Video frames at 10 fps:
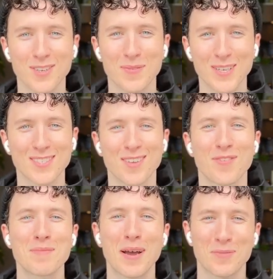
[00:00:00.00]
because the
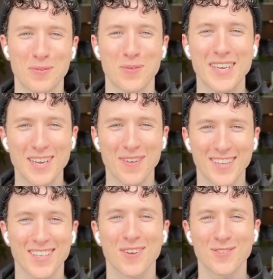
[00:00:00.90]
feedback we give
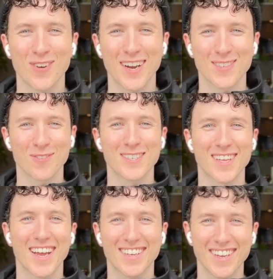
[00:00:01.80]
ourselves, right, is always like,